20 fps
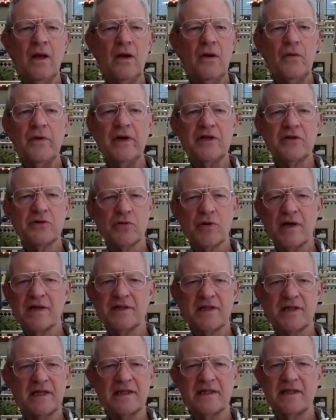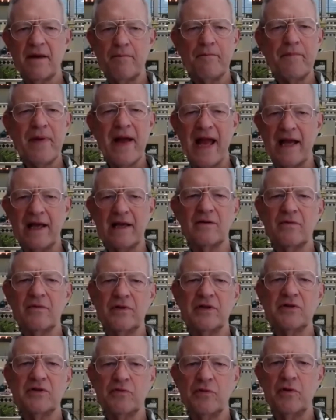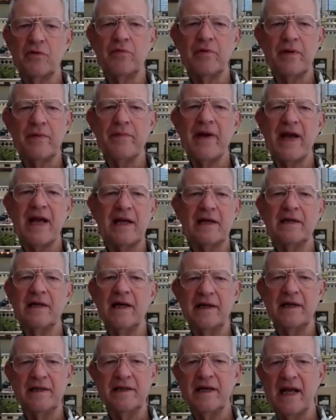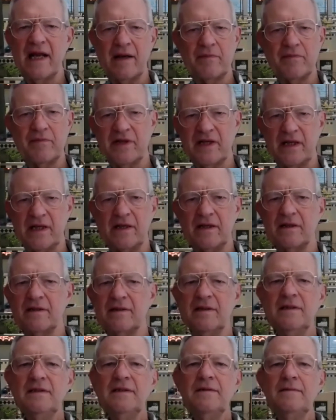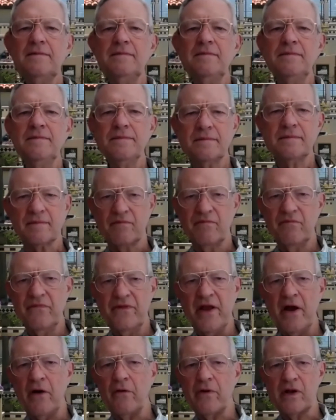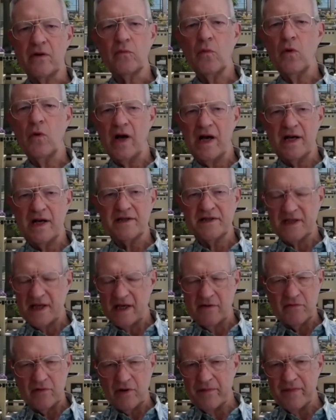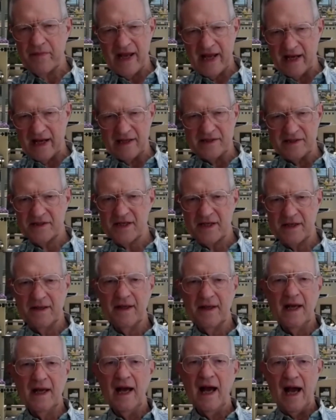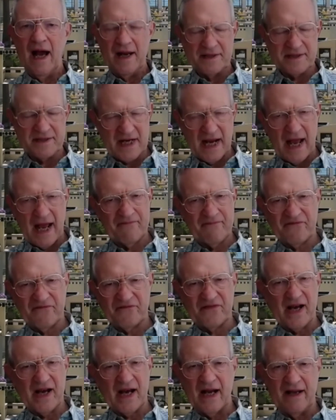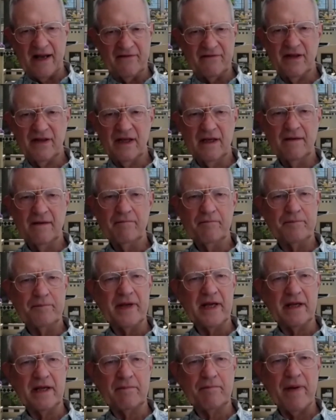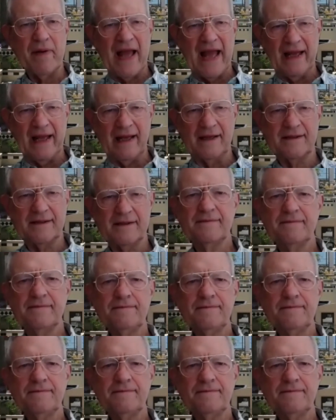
We trusted the bank, which will remain unnamed here, though it was and remains a top 5 big bank.